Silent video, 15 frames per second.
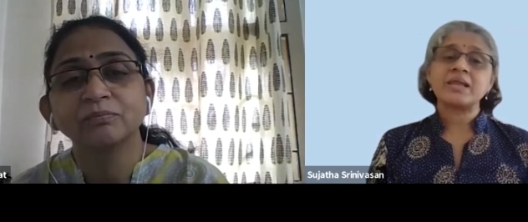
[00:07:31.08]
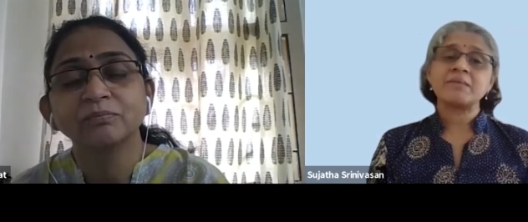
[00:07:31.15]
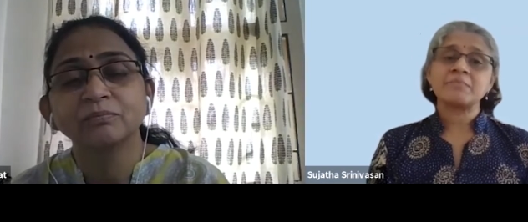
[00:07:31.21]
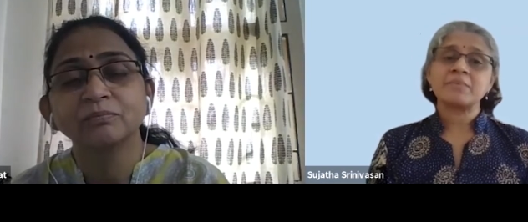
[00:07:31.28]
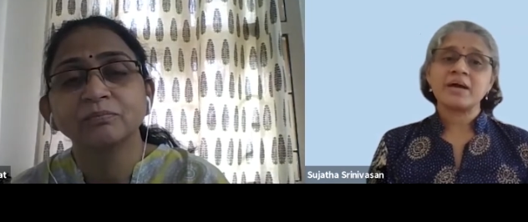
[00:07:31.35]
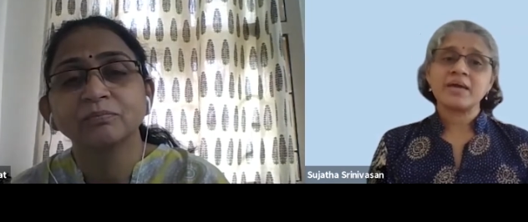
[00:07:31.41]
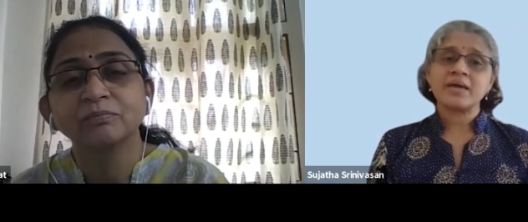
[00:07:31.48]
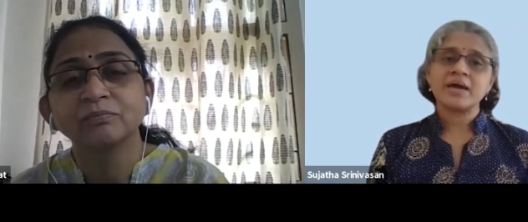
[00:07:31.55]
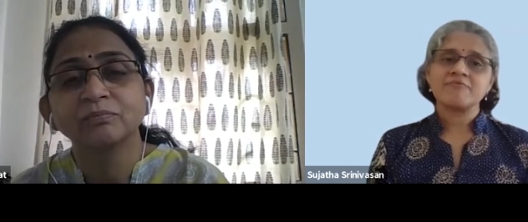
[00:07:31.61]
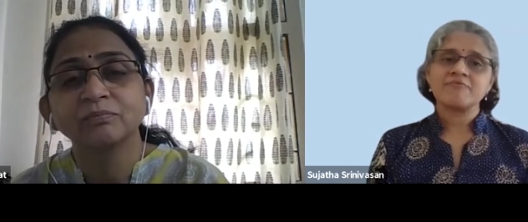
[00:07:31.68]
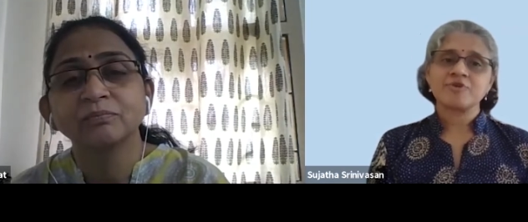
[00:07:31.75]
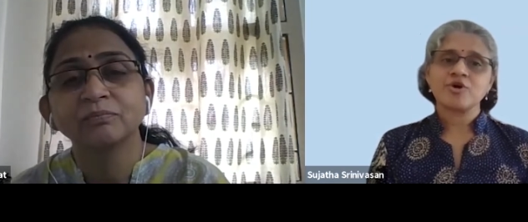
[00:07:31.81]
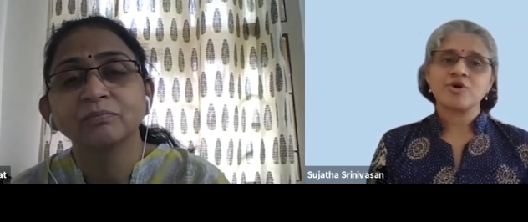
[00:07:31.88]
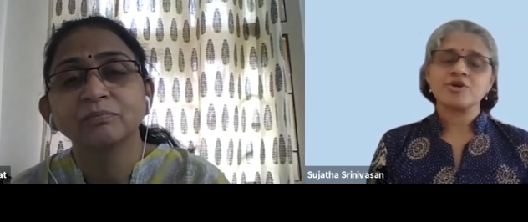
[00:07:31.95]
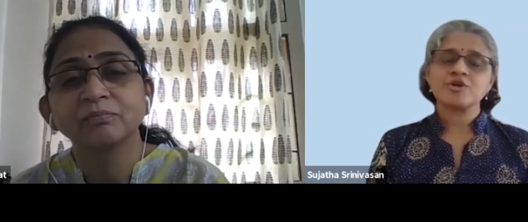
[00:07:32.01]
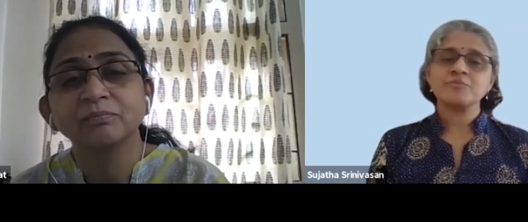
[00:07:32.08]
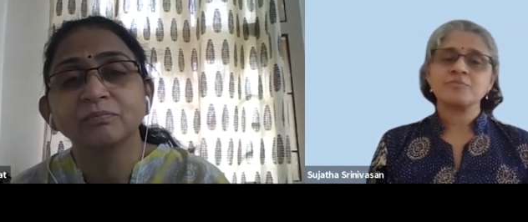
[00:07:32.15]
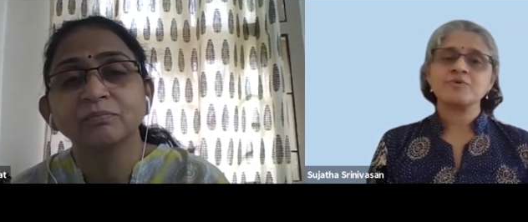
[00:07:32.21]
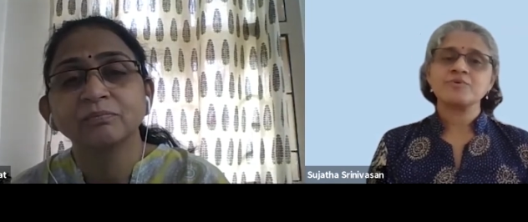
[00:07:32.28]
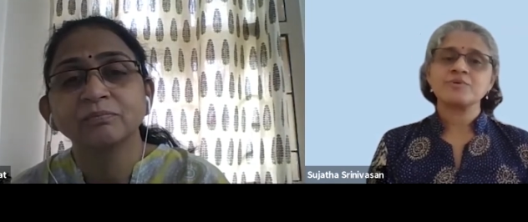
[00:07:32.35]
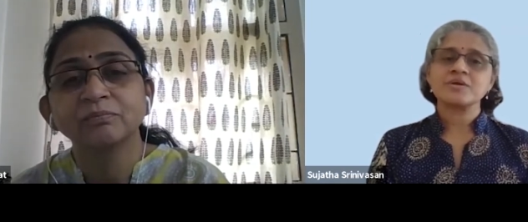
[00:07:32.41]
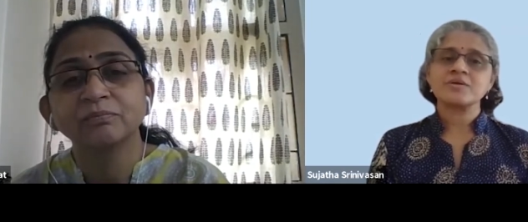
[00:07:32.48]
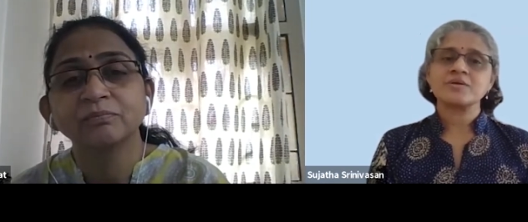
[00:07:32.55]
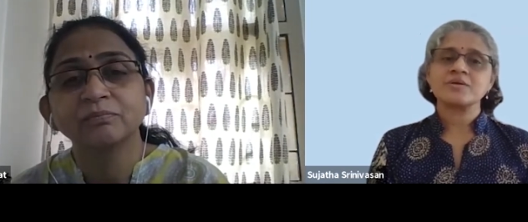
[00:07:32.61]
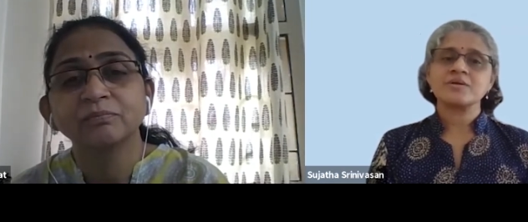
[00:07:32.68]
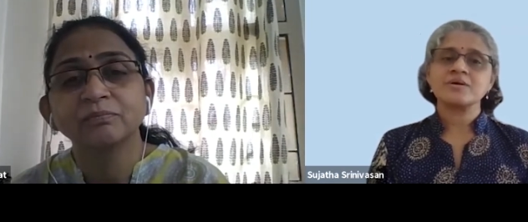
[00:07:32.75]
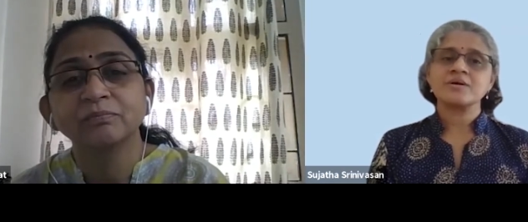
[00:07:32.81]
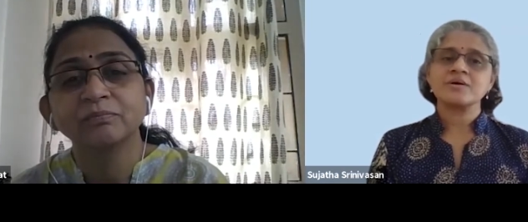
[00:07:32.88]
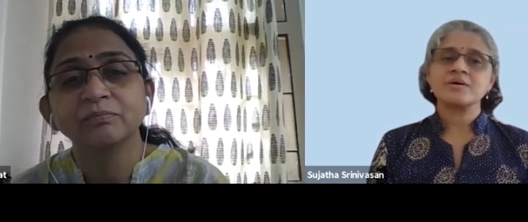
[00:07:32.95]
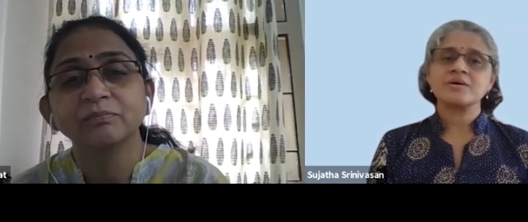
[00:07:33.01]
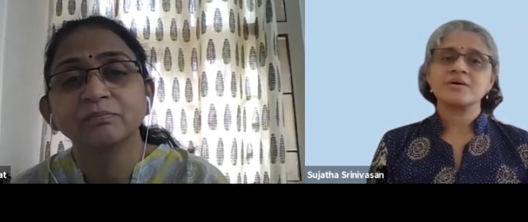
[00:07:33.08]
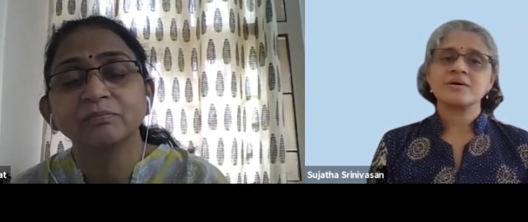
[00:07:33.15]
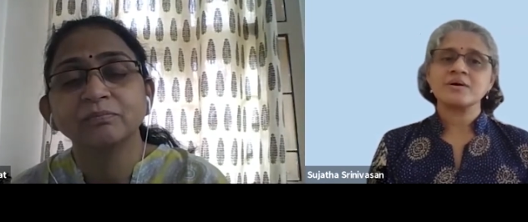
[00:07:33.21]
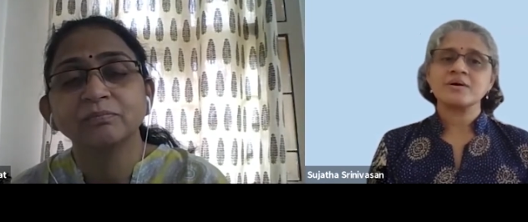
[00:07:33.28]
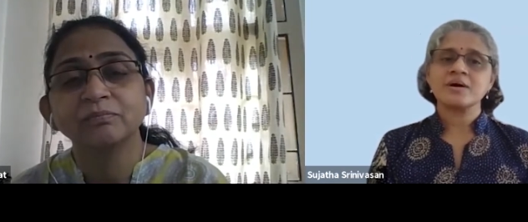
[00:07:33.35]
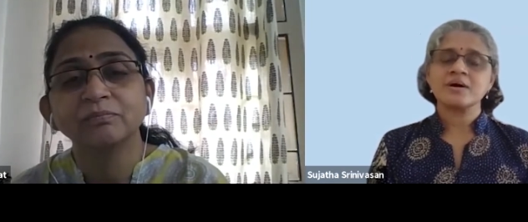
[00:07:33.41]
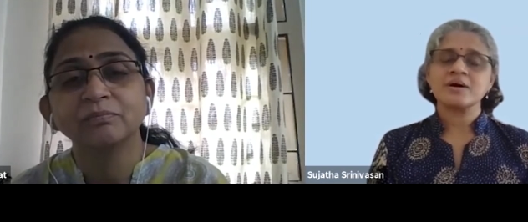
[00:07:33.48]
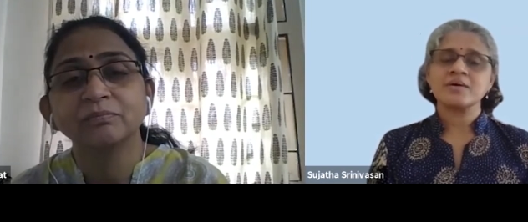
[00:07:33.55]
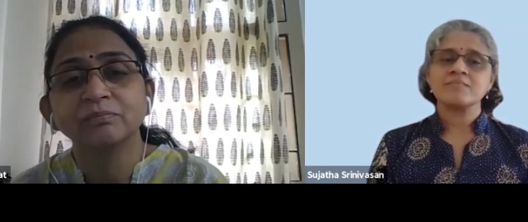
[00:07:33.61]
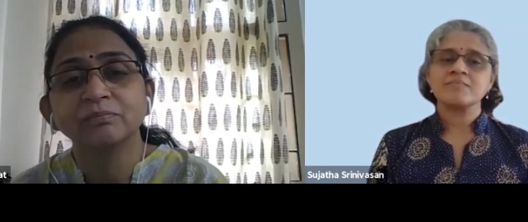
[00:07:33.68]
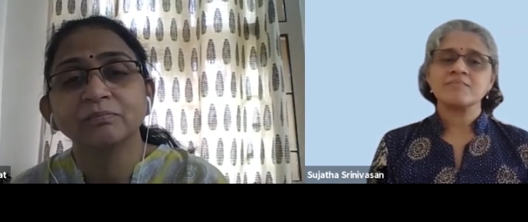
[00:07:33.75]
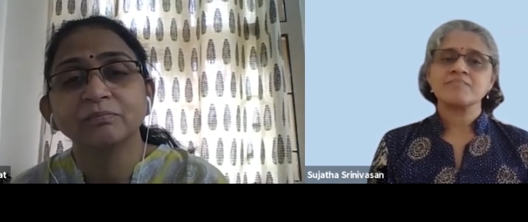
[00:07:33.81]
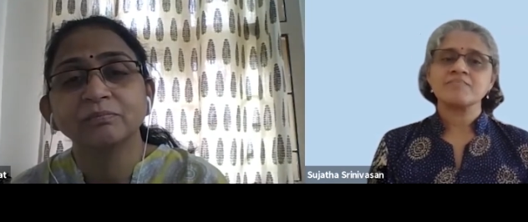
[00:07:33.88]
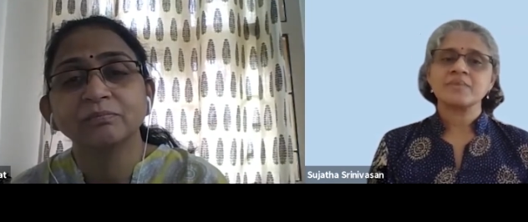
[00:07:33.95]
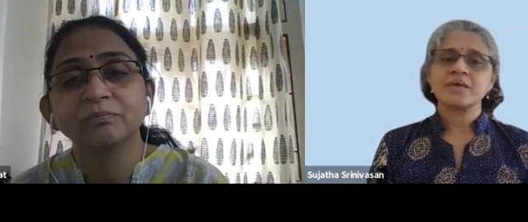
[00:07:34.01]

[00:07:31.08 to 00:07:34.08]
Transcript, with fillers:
Speaker 1: alumni have contributed um,